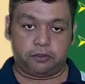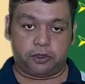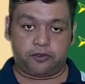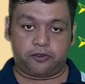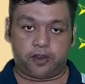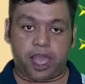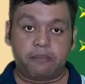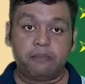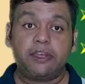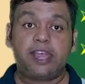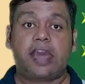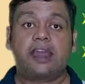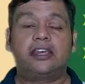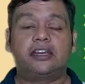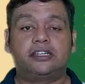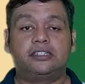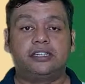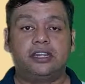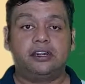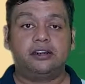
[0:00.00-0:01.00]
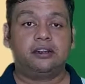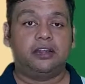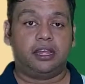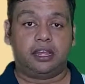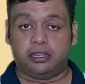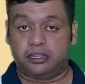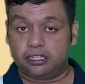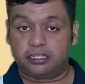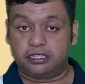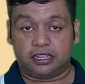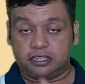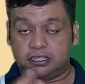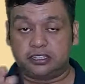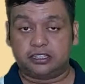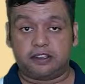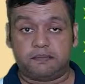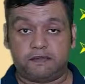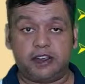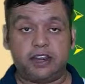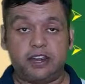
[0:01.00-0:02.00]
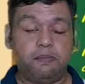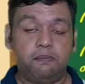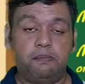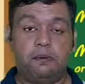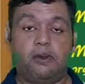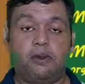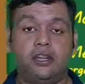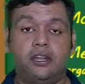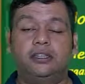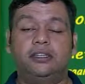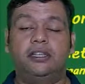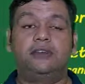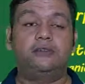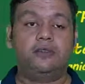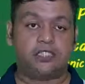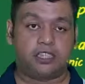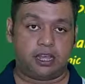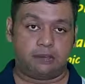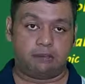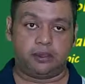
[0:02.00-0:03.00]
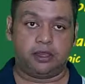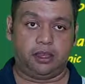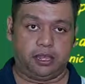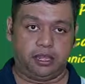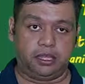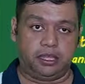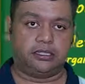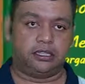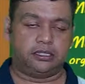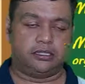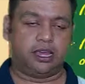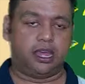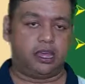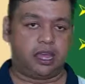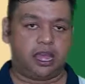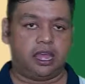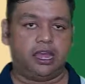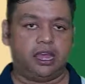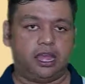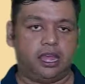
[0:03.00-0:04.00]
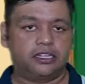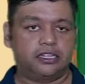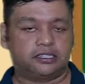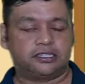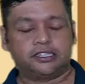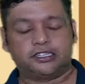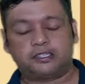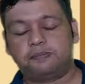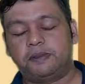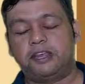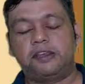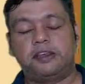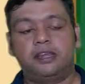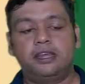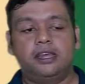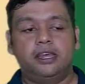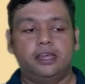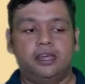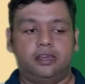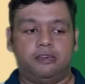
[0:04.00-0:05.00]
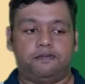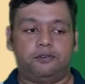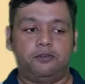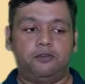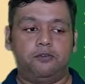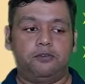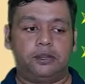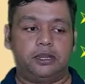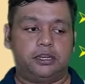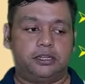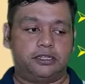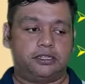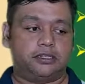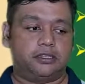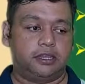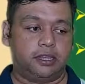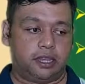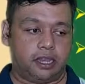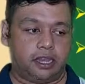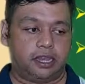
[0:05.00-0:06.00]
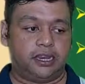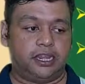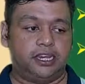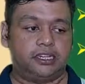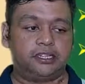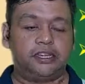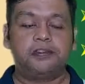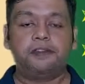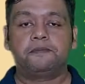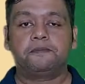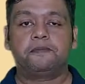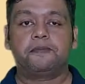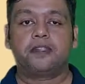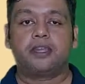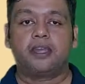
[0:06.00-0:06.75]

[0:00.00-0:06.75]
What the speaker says: gram character, and this is a very important thing which I'll just explain a few minutes later.